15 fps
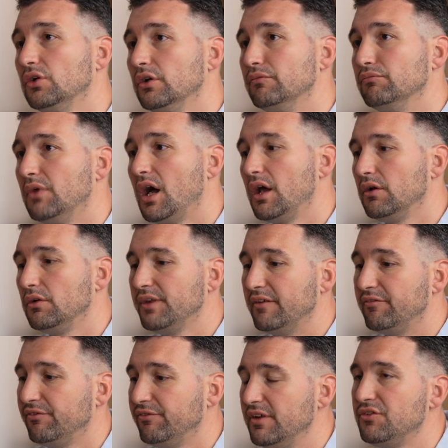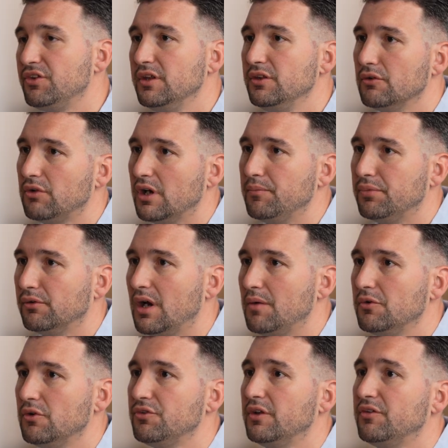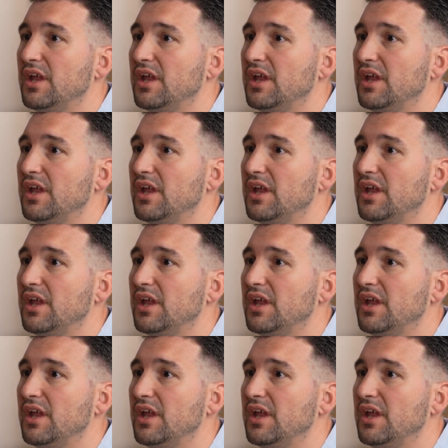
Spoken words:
good model that fits in the right parameters,